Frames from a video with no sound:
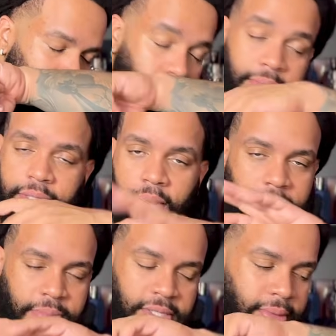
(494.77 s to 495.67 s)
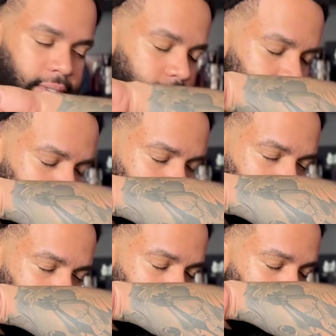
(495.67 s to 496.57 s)
I'm sorry, it smells amazing.
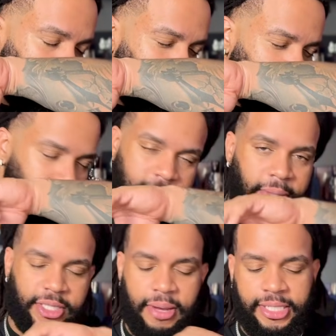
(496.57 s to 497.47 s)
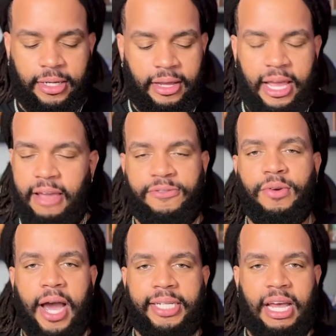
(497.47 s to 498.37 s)
It smells amazing. If you
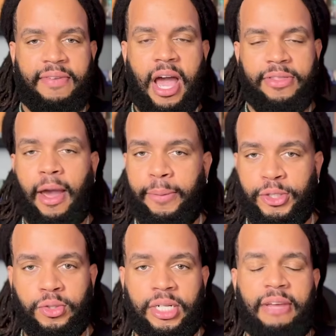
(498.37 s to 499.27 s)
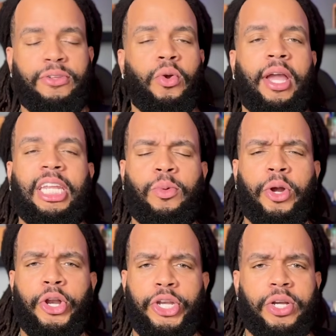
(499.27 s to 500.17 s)
guys haven't had the opportunity, if you're
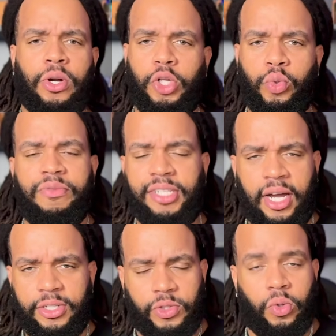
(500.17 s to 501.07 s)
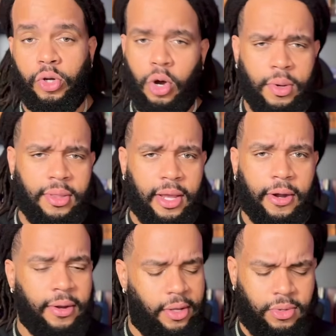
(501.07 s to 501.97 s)
anywhere near a Louis Vuitton store, go in
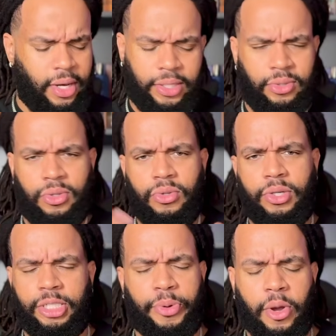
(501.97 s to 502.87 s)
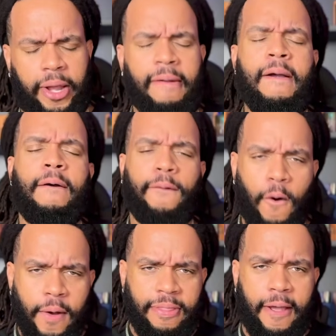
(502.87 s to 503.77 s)
there, and you guys, you can spray away.
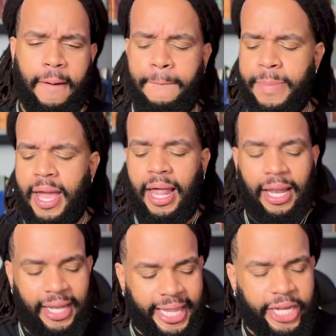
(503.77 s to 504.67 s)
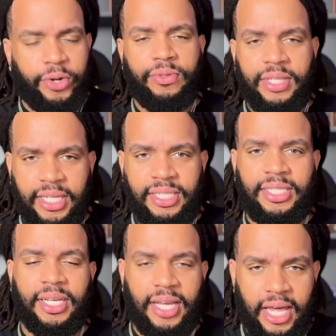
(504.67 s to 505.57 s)
Go in there, layer these
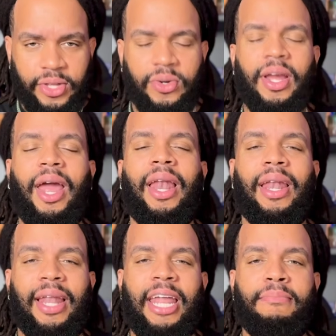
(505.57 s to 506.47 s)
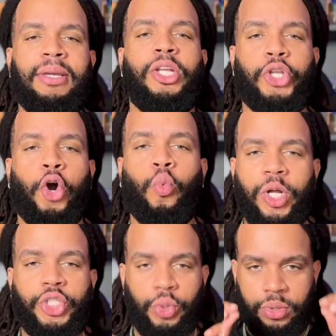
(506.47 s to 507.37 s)
together. Let me know
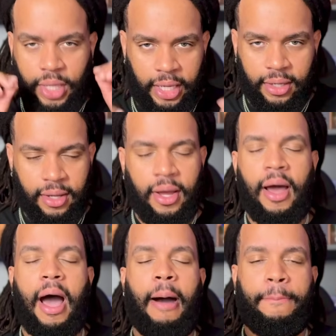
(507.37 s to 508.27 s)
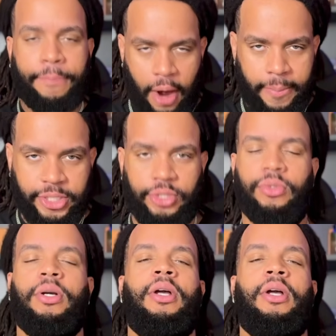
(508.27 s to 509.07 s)
what you think. I promise you,